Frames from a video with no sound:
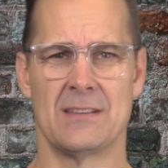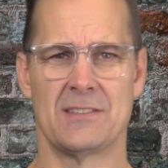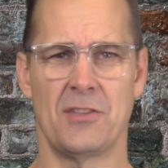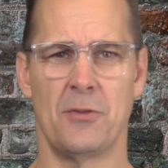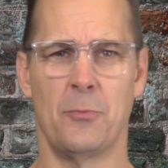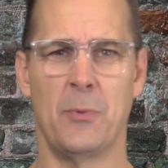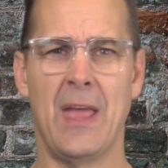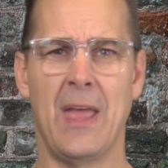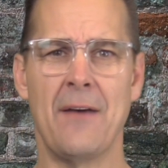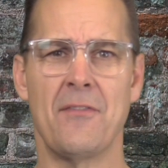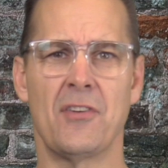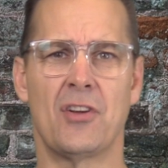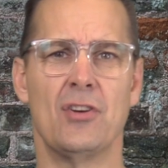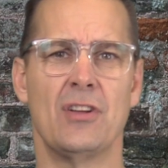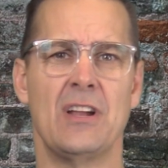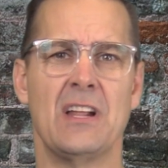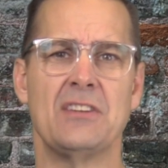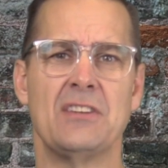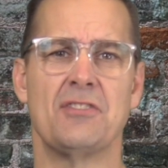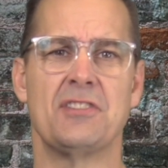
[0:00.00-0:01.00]
So that we have a
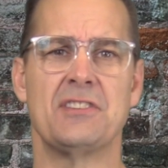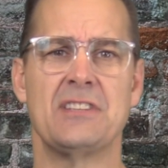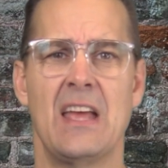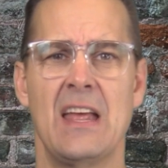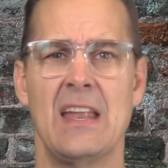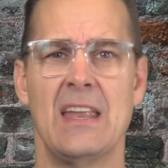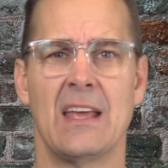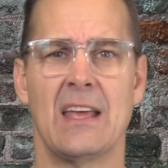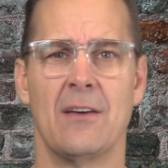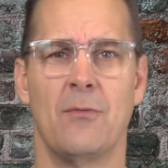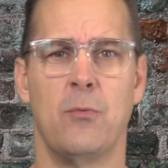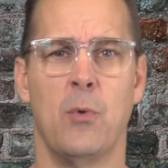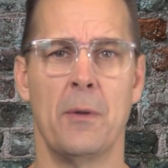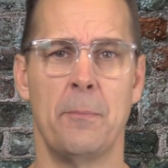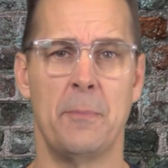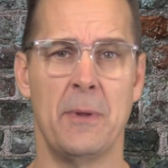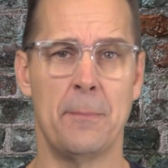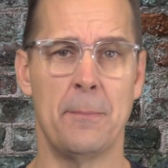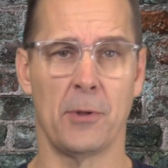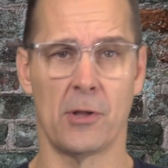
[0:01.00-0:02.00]
good understanding of
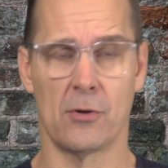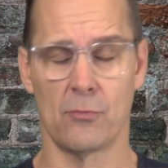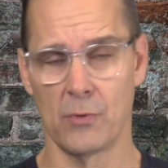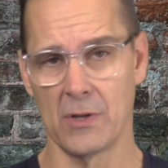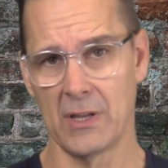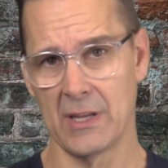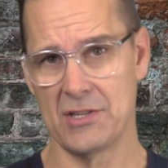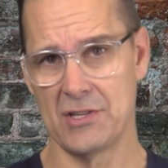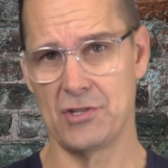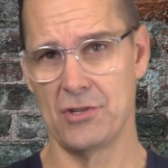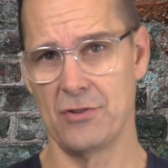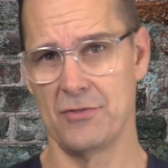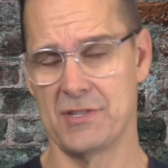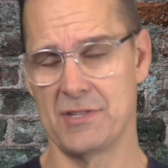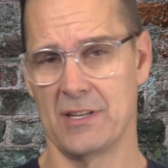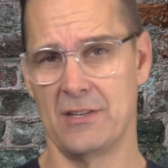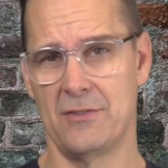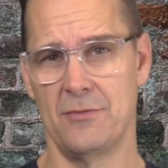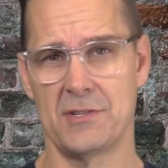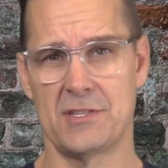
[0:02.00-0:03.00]
what people are really
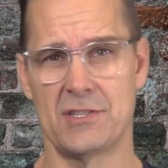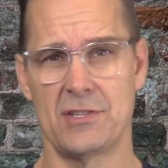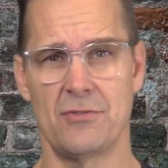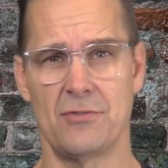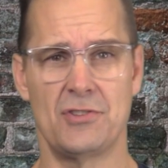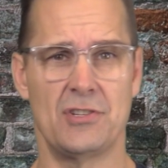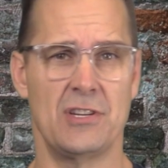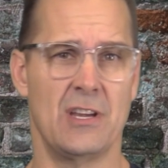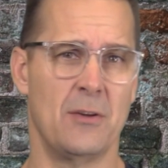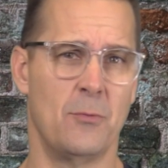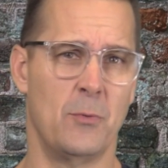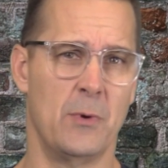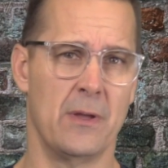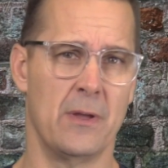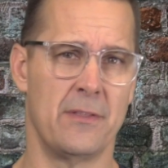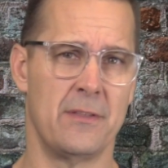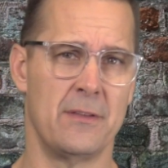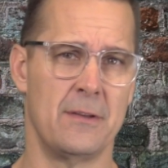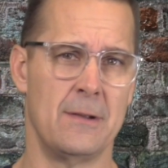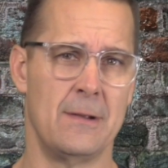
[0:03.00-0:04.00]
choosing to associate
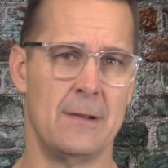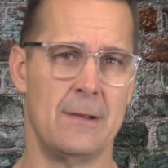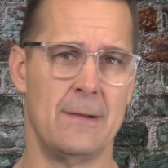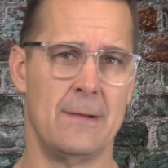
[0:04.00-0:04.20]
with.